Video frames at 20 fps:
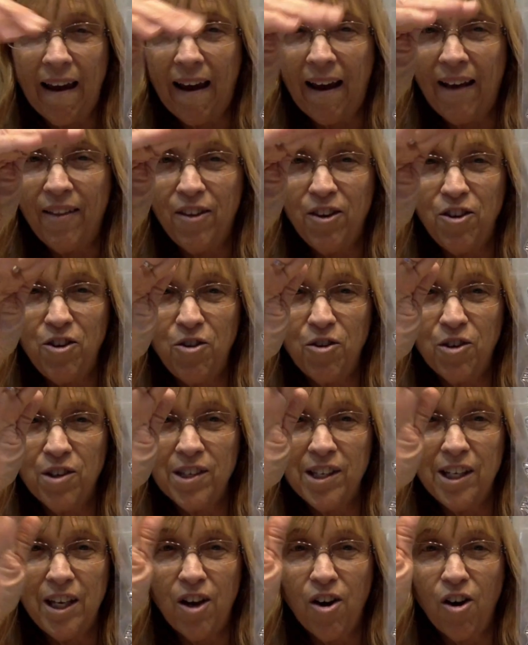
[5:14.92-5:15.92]
And then you can
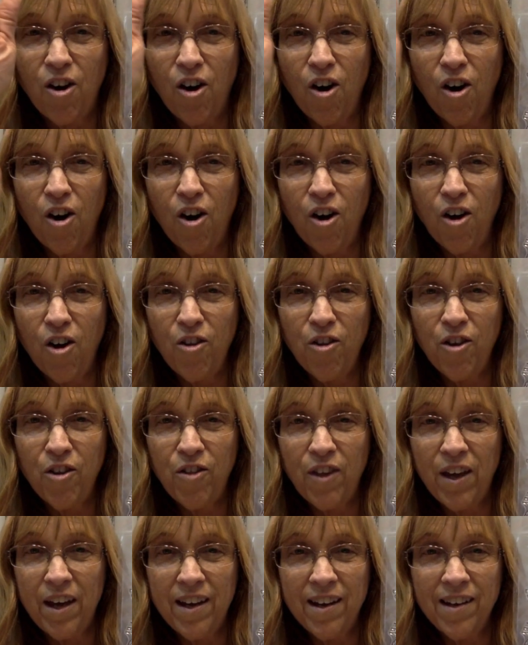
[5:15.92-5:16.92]
see all the
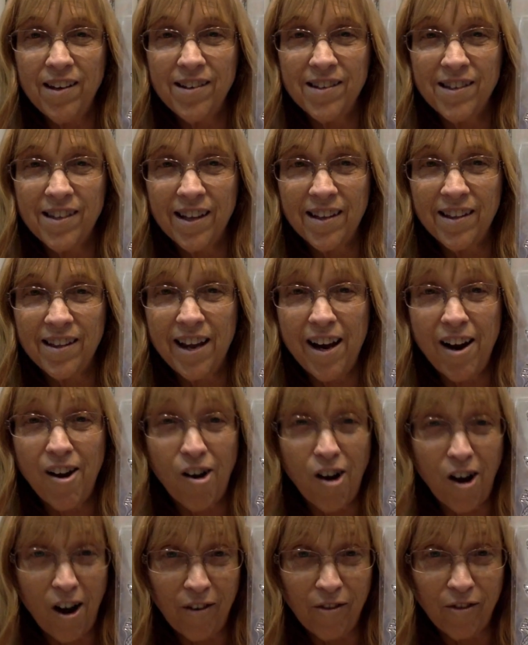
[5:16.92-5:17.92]
things that they
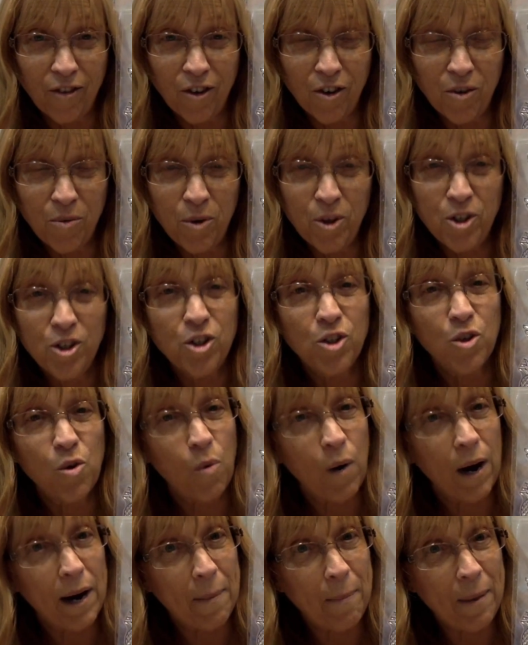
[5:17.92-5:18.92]
offer, which is
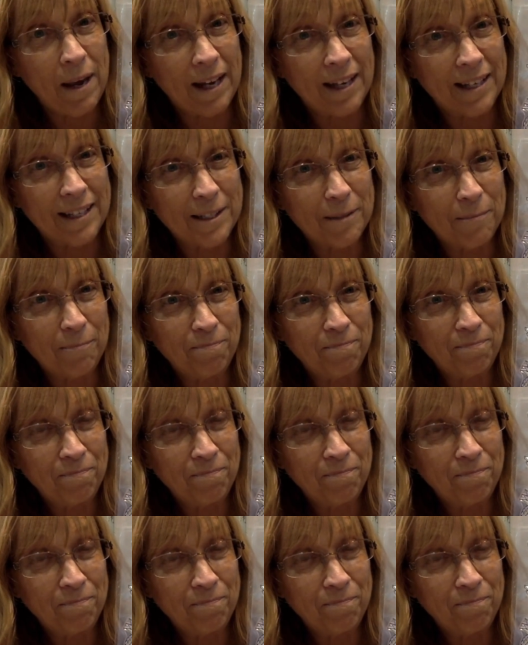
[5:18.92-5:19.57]
quite a bit.